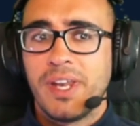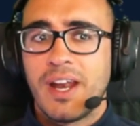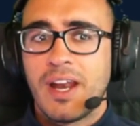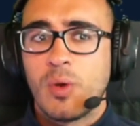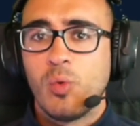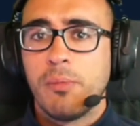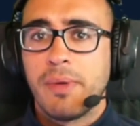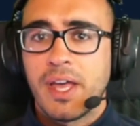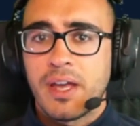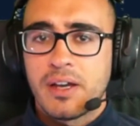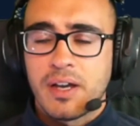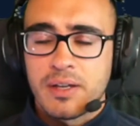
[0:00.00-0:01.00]
and I will
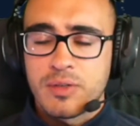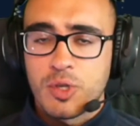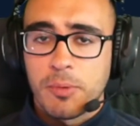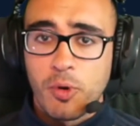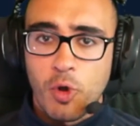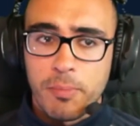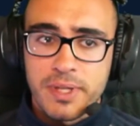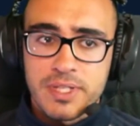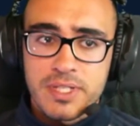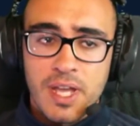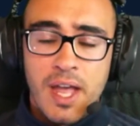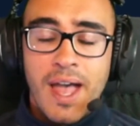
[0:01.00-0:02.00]
make some
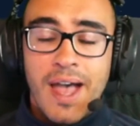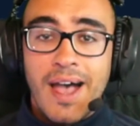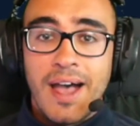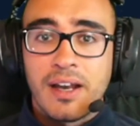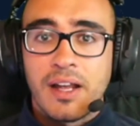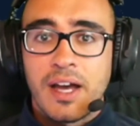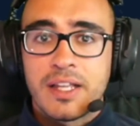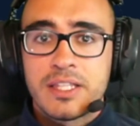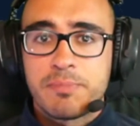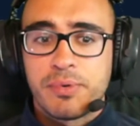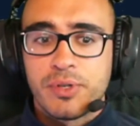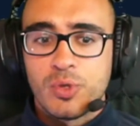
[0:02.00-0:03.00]
comments and as
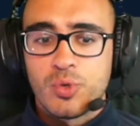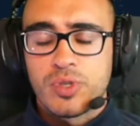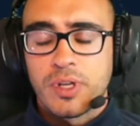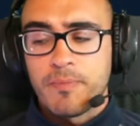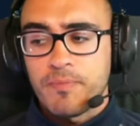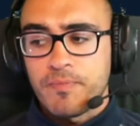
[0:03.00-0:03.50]
per usual.